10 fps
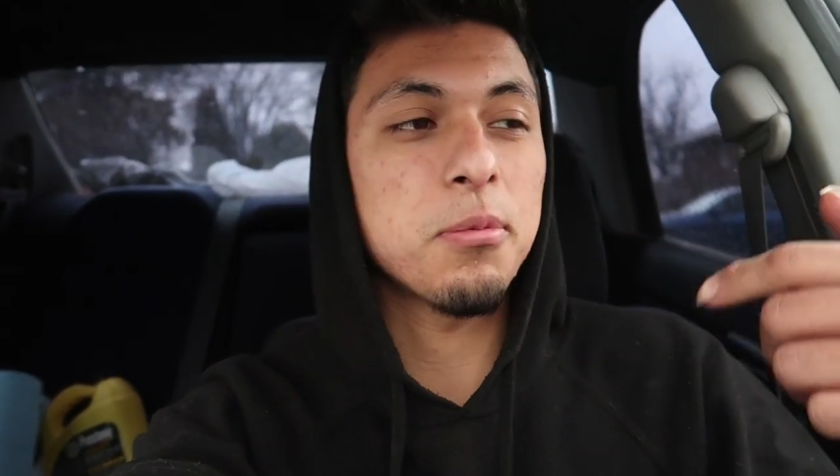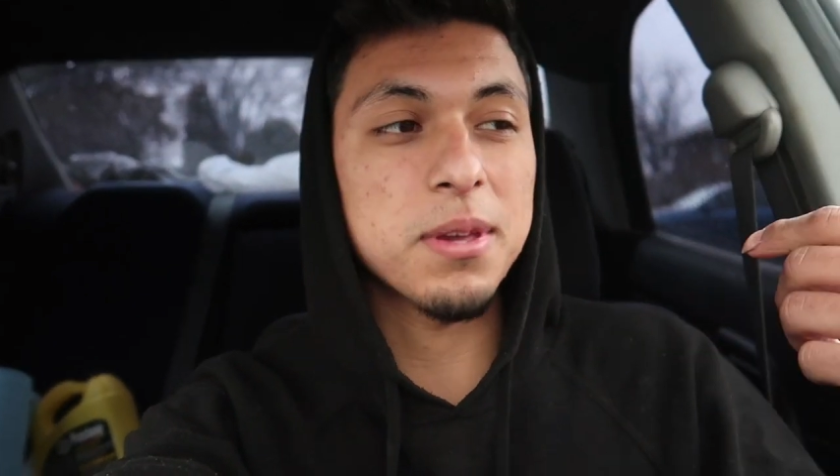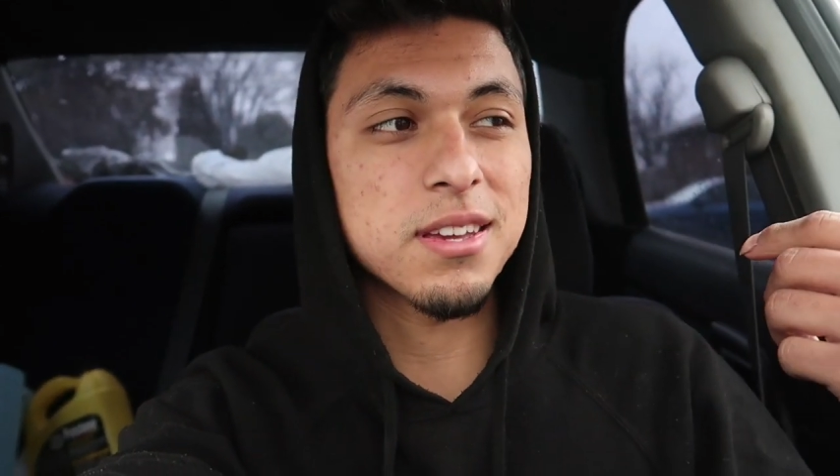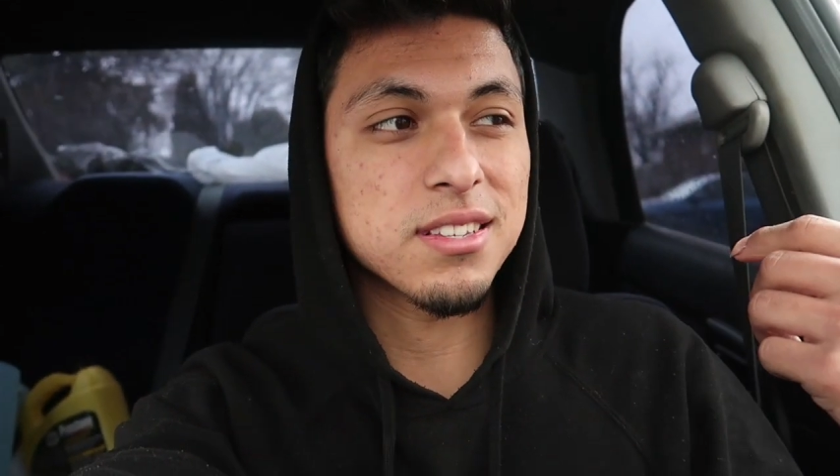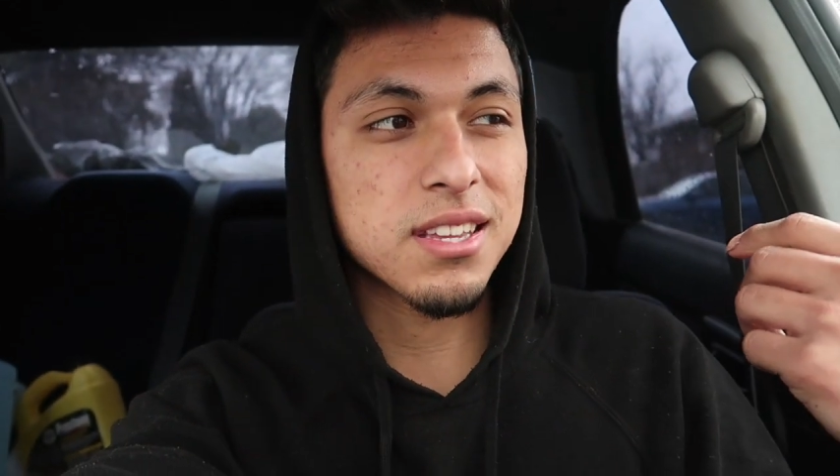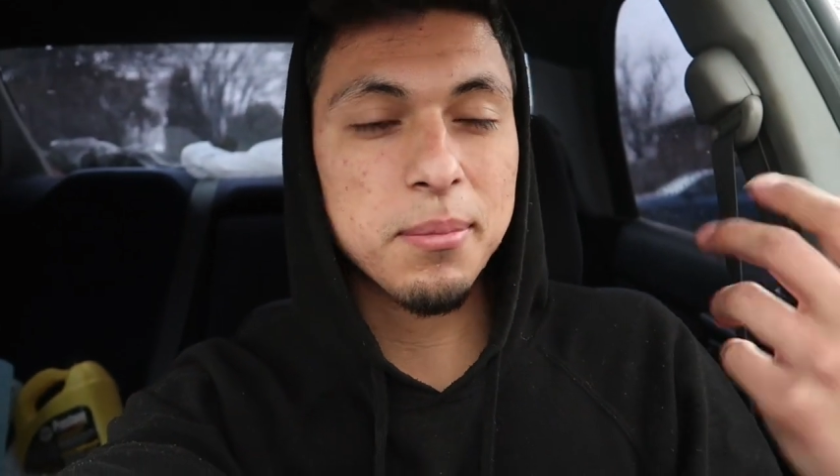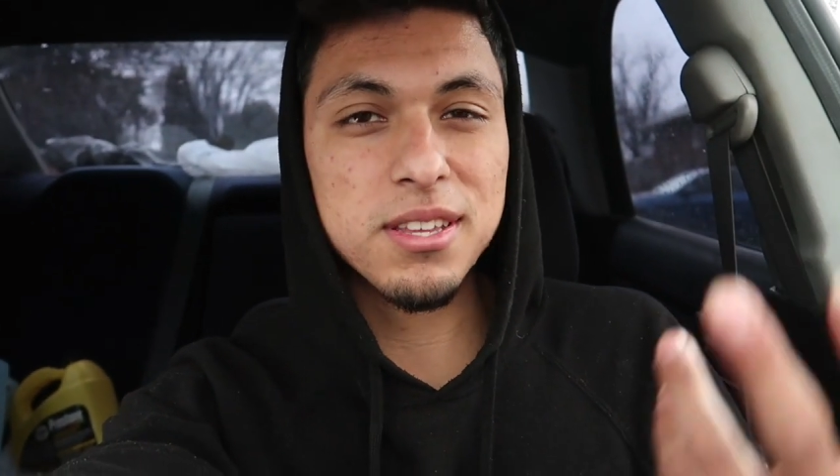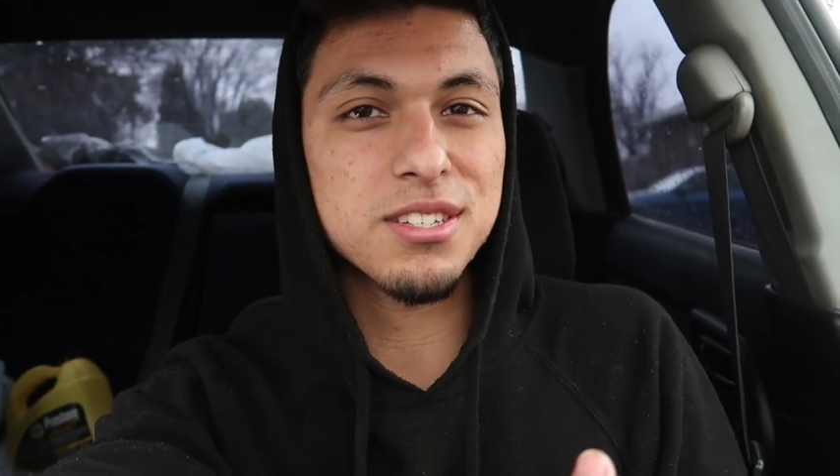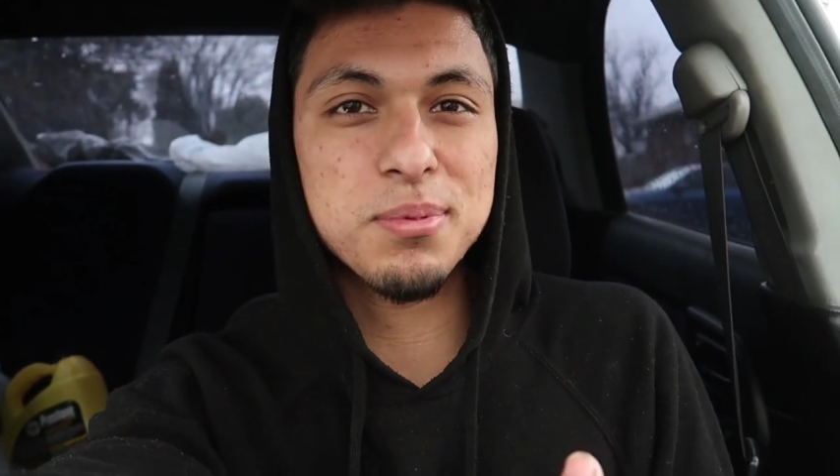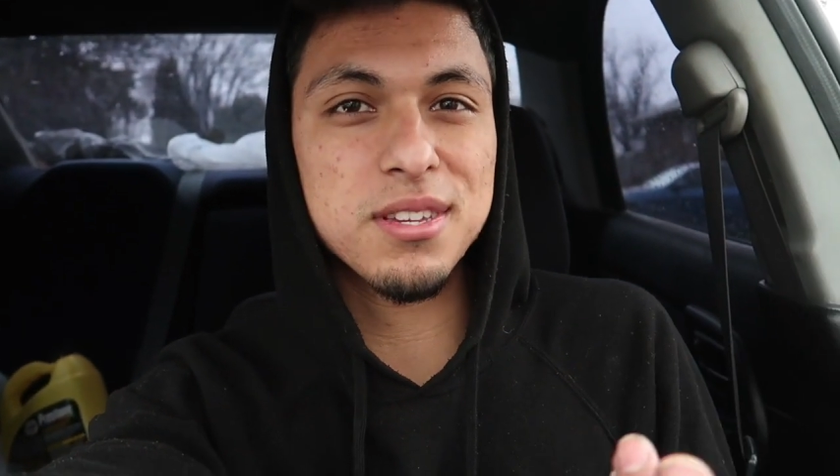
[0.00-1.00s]
because I
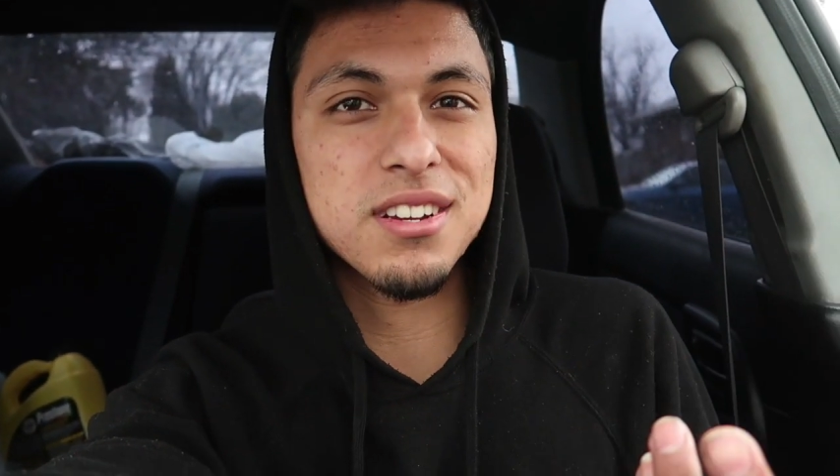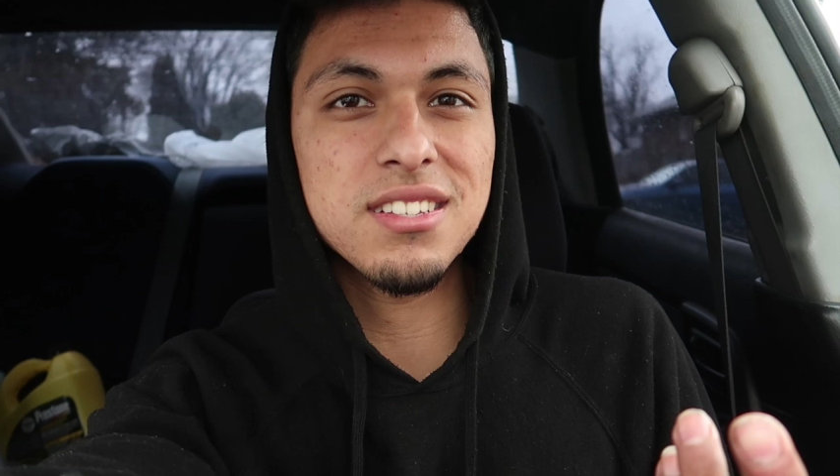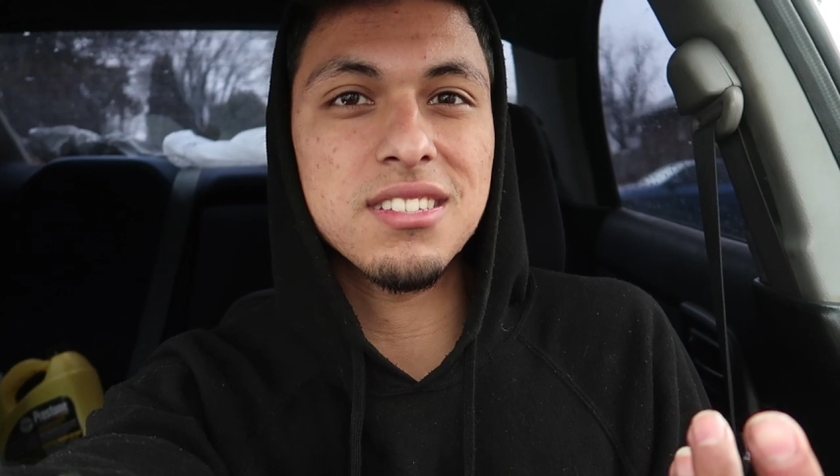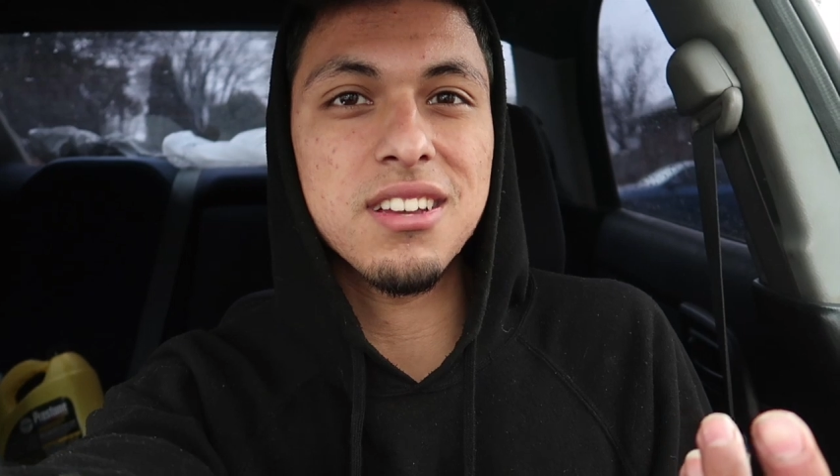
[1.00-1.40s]
might just pick your guys'